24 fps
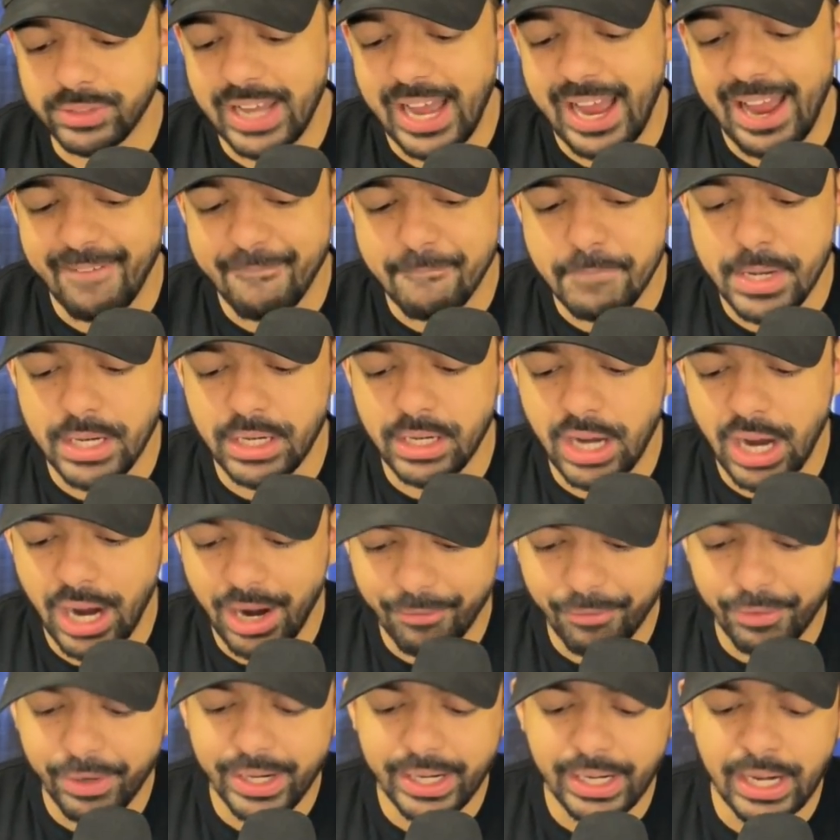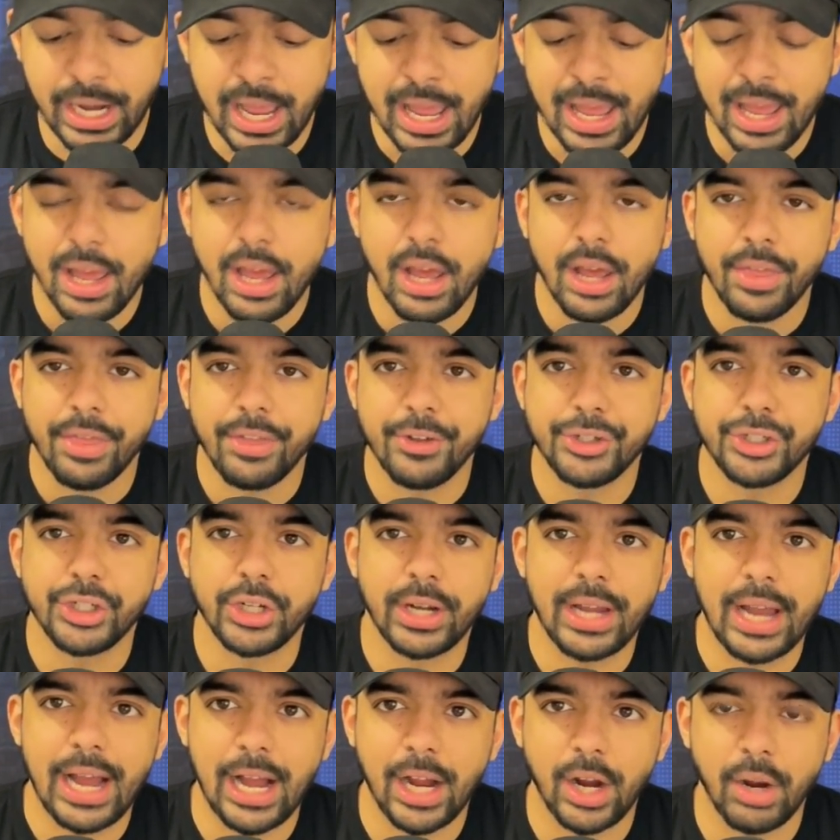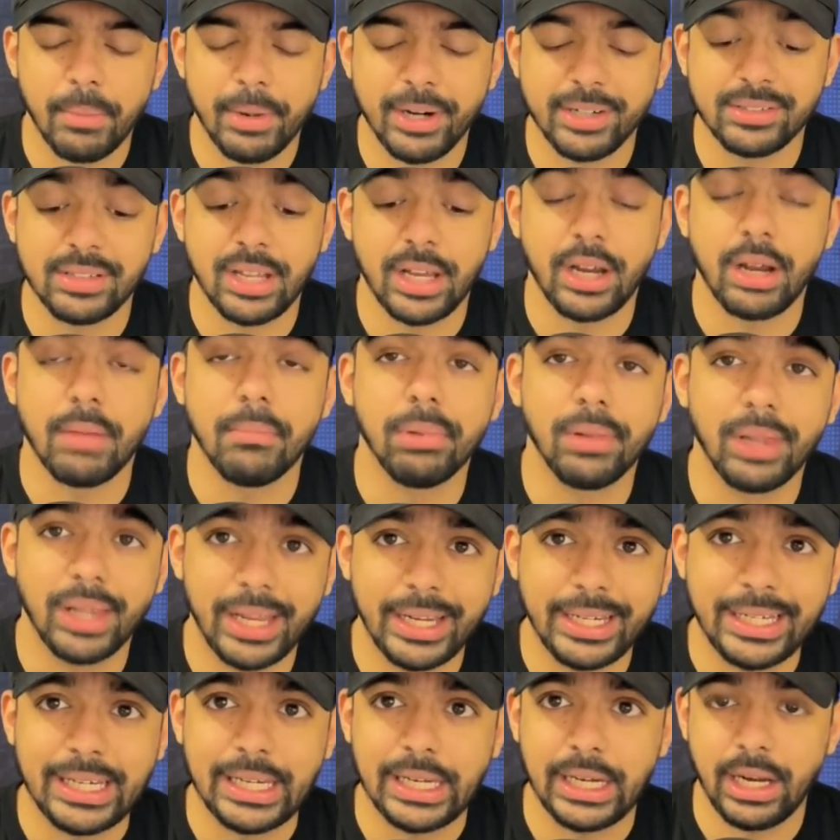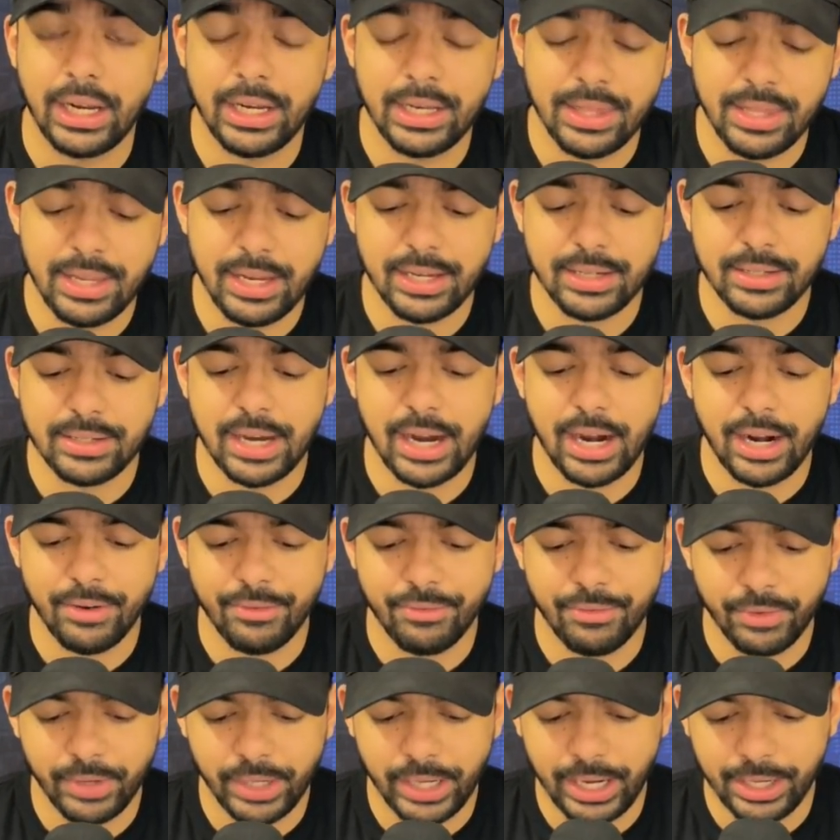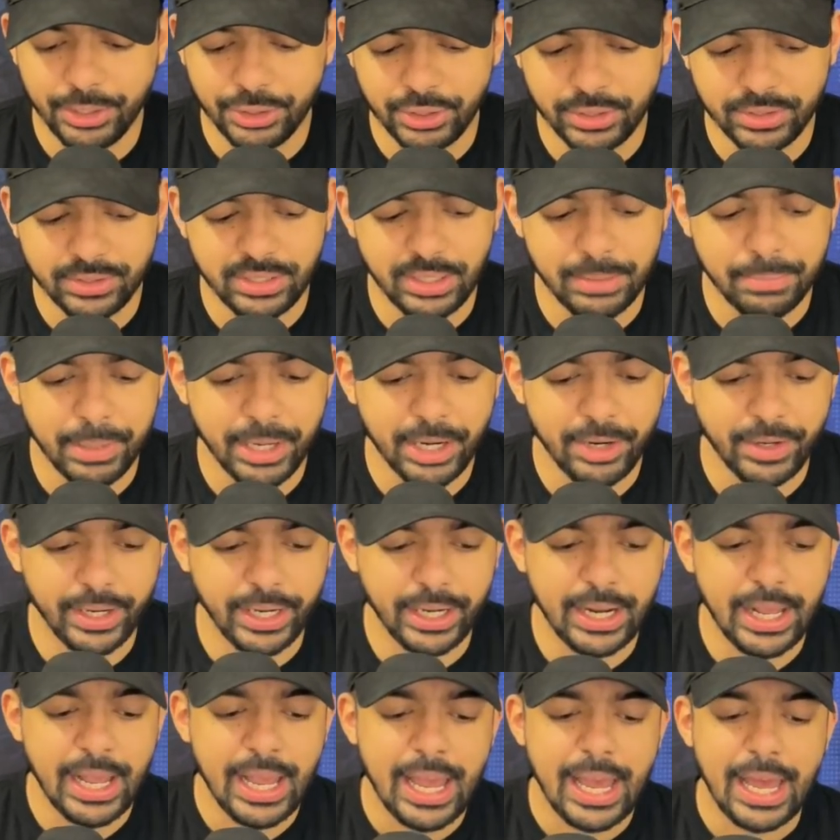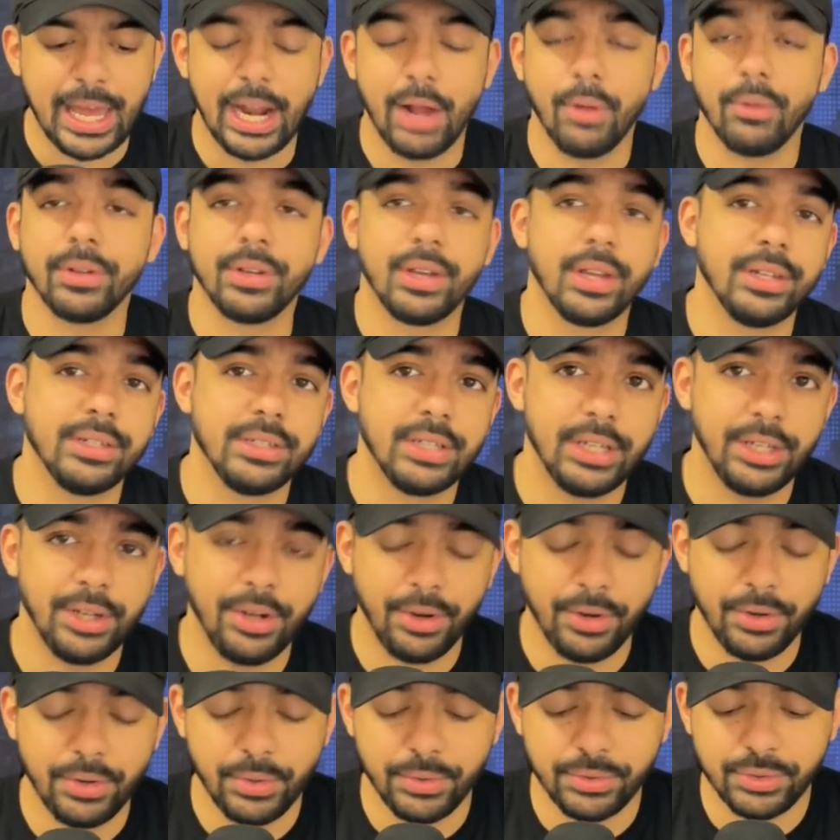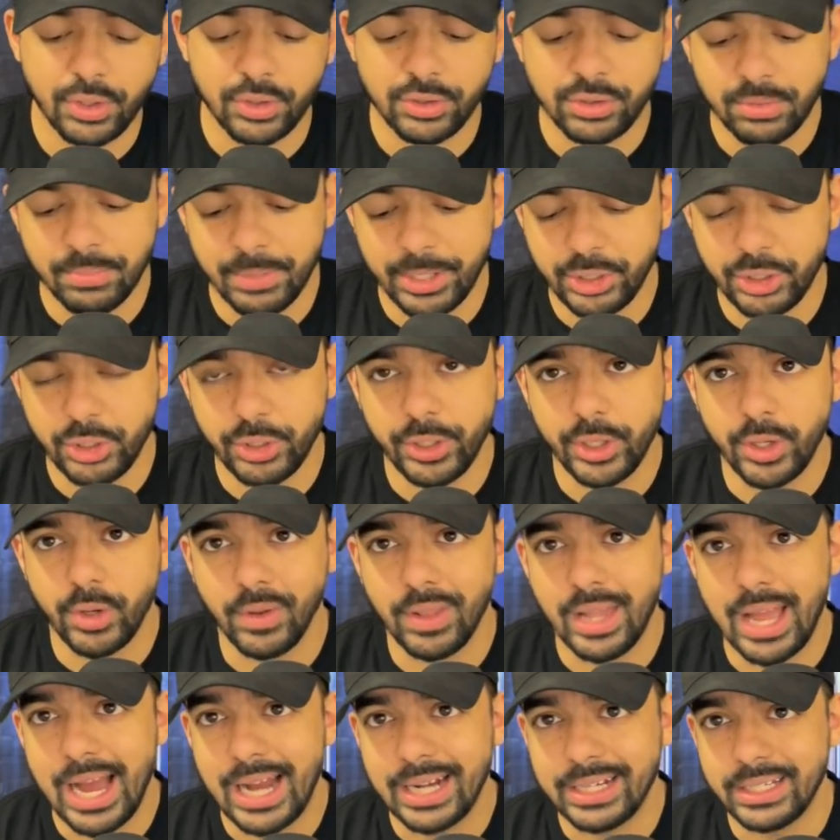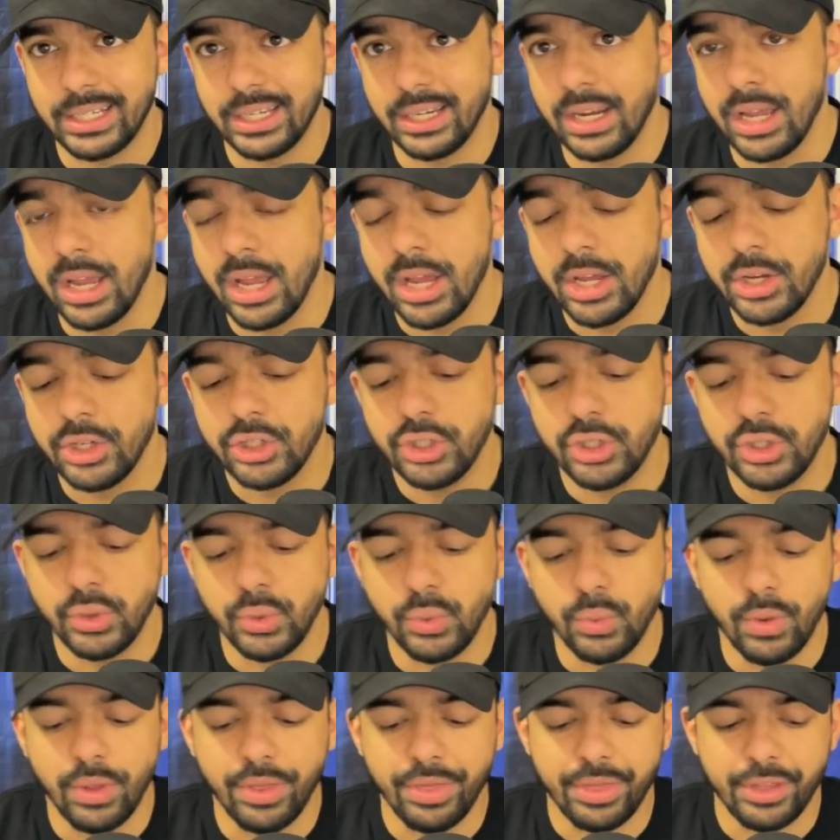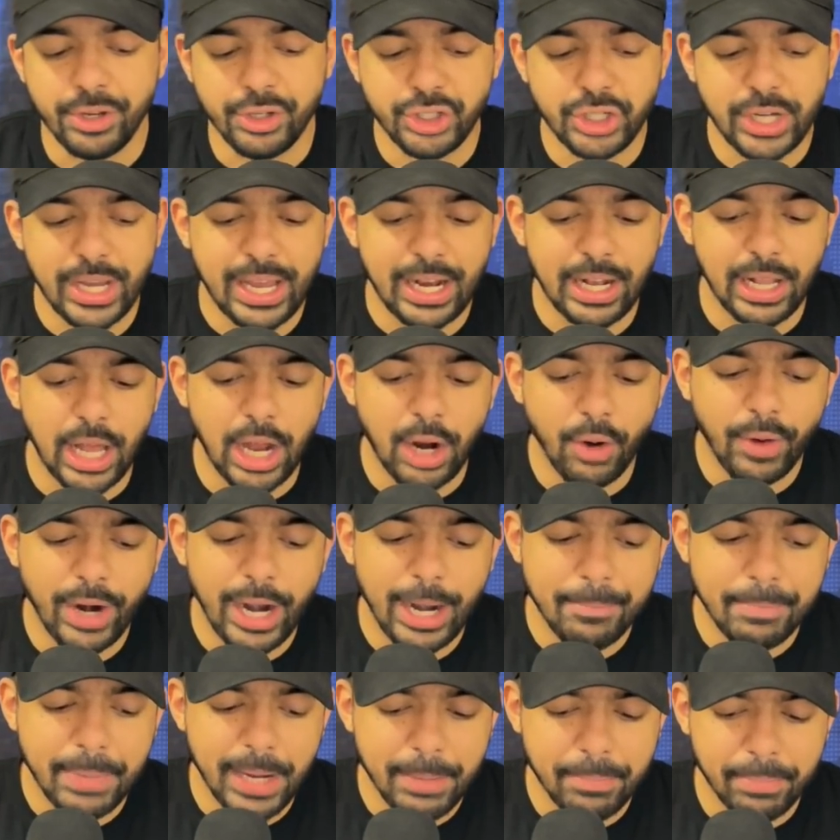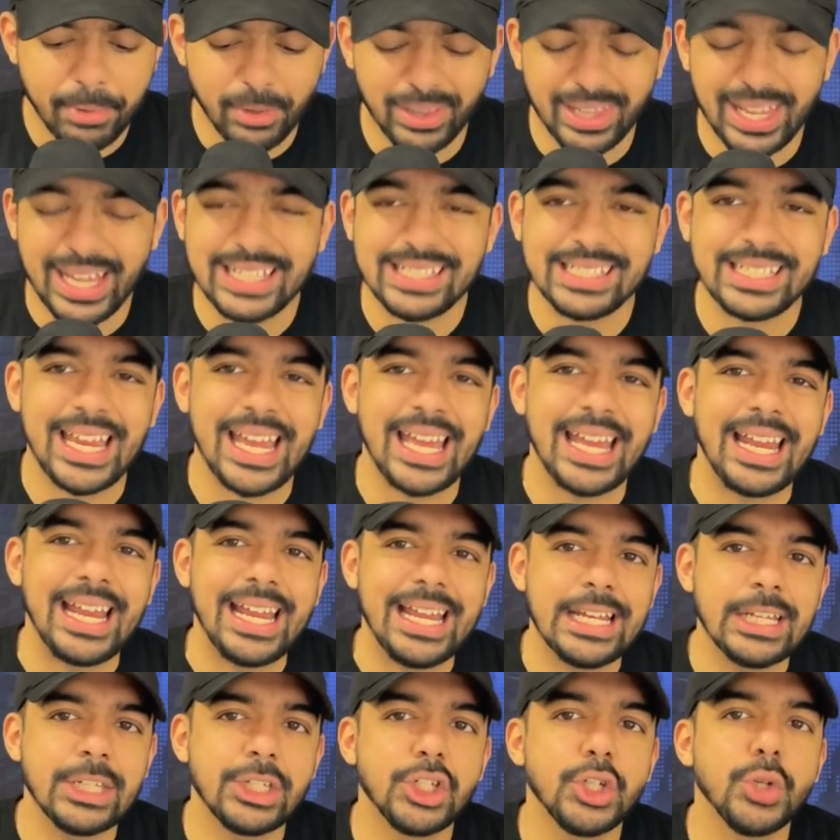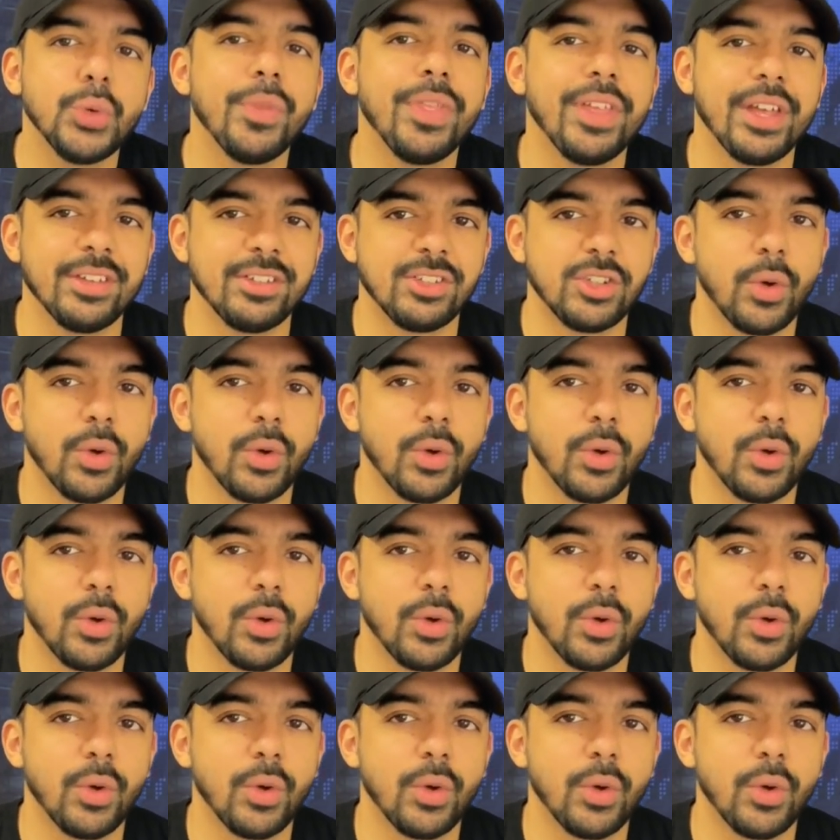I have been covering the Chicago Bears like a blanket in the entire free agency period, and I will continue to do so. So make sure you're locked in to the channel. All right, people, let's get into this.